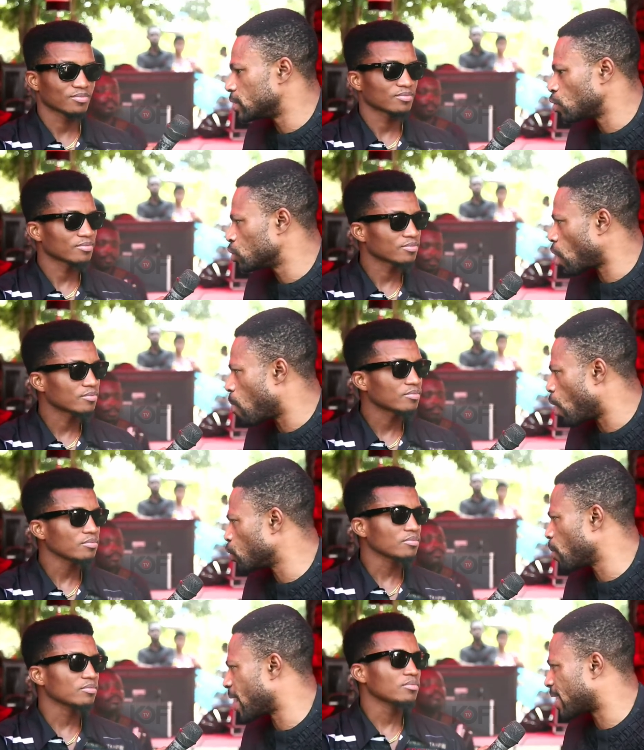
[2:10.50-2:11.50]
Speaker 1: Was also
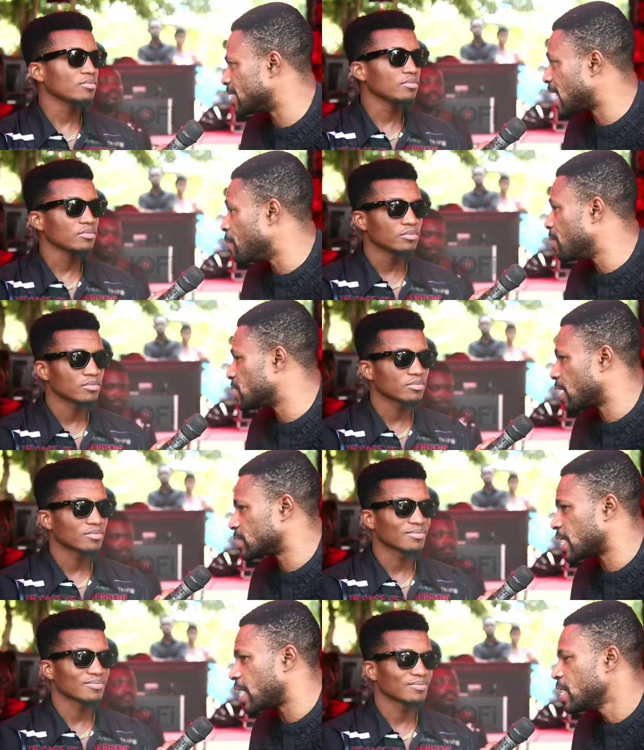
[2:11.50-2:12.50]
born Yom Kakrantina, maybe
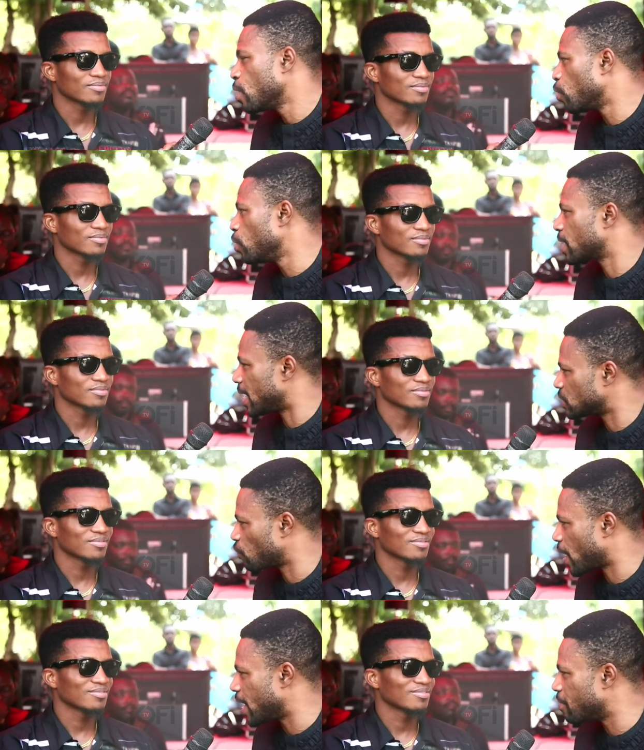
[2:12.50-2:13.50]
I'll say, will you
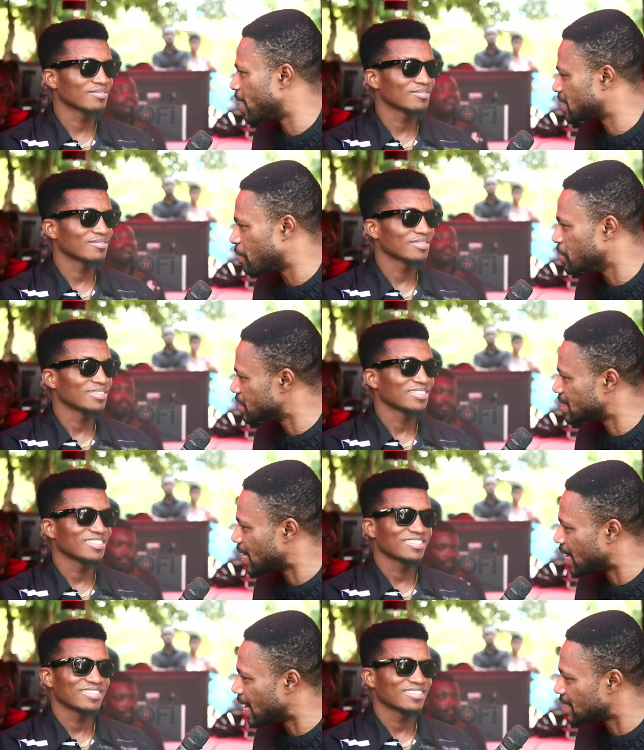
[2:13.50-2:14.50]
classify him as a
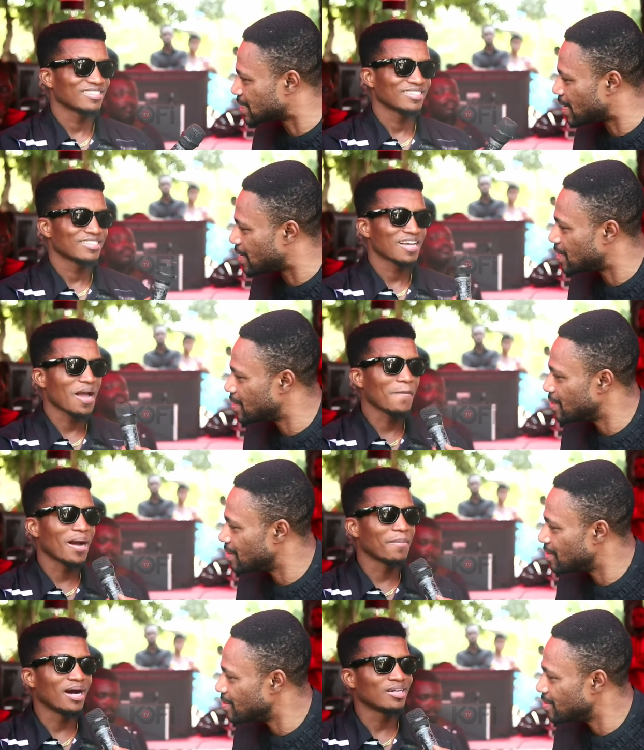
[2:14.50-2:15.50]
musician? And I said,
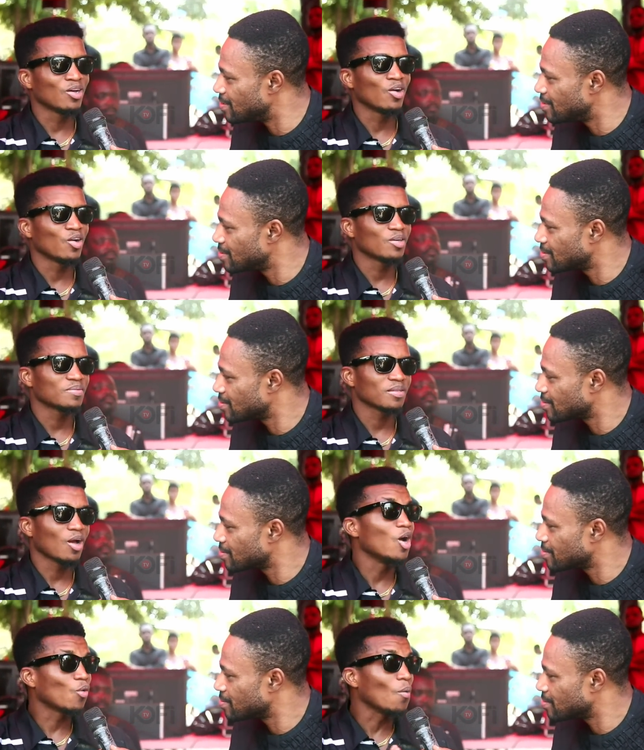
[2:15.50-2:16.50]
Speaker 2: Baba, no,
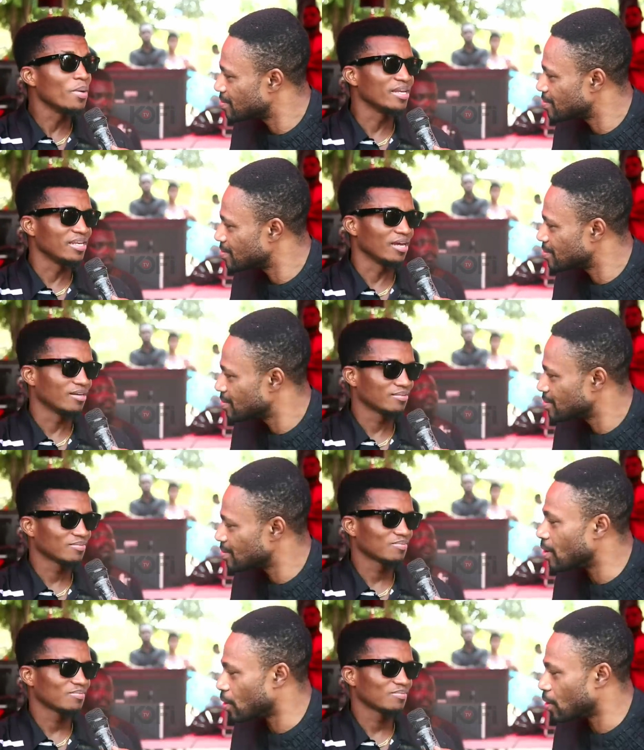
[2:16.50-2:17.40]
I'm a comedian.